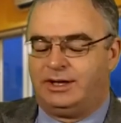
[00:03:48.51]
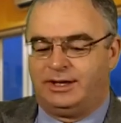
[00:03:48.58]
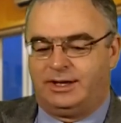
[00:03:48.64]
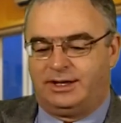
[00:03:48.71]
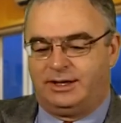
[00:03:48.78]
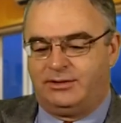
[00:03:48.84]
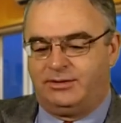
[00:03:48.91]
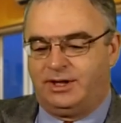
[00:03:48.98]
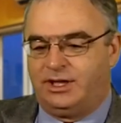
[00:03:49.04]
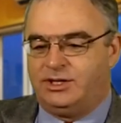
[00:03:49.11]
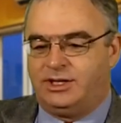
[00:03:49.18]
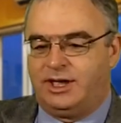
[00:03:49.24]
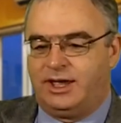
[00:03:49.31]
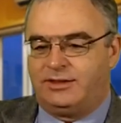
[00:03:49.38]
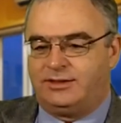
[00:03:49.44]

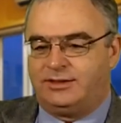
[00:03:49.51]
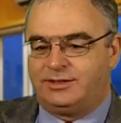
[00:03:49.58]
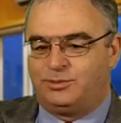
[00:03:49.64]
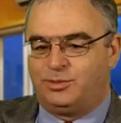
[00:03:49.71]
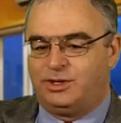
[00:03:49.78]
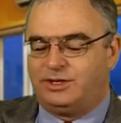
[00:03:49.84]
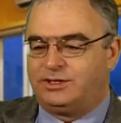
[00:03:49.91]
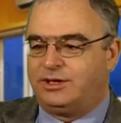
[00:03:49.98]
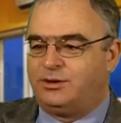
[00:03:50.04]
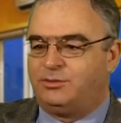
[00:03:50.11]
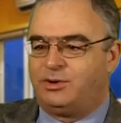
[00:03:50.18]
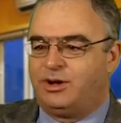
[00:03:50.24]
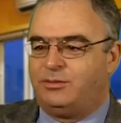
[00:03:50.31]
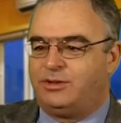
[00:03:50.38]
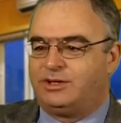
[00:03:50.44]
And yet, as a peacetime
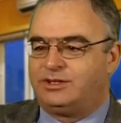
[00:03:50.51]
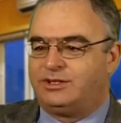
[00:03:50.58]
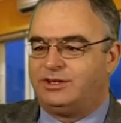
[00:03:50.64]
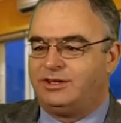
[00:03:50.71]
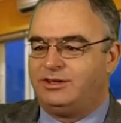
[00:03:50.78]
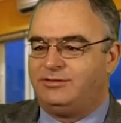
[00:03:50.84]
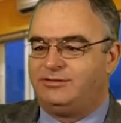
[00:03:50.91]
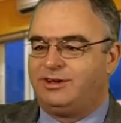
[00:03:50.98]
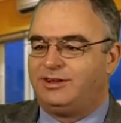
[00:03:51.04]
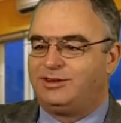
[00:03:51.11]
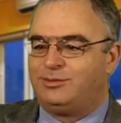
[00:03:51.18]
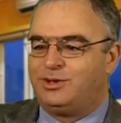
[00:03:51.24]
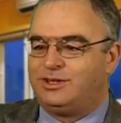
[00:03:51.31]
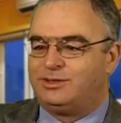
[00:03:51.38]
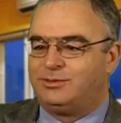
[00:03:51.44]
Prime Minister, he
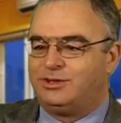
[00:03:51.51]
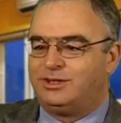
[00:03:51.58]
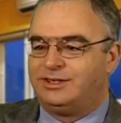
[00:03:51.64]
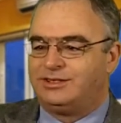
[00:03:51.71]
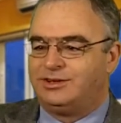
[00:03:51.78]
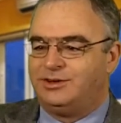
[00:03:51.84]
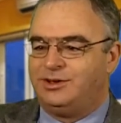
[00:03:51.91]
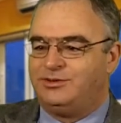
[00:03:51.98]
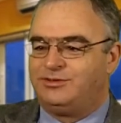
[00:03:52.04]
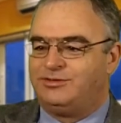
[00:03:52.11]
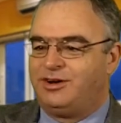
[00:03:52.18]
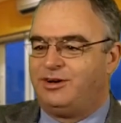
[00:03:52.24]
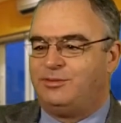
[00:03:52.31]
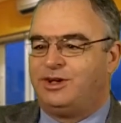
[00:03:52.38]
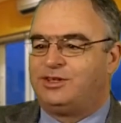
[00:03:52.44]
failed abysmally, so he was
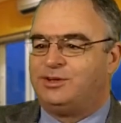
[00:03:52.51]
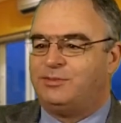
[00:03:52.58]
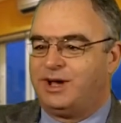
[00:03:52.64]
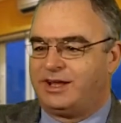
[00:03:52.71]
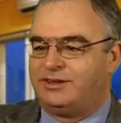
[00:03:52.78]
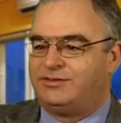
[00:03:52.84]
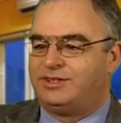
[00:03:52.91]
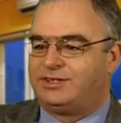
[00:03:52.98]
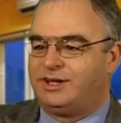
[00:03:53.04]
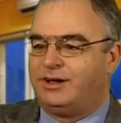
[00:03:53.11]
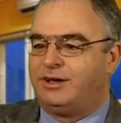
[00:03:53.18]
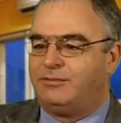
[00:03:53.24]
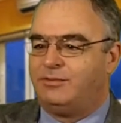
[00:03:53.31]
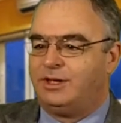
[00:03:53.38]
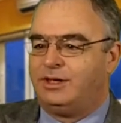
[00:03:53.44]
very much a man of his
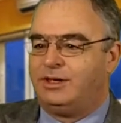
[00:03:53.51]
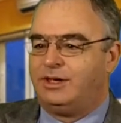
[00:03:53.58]
time.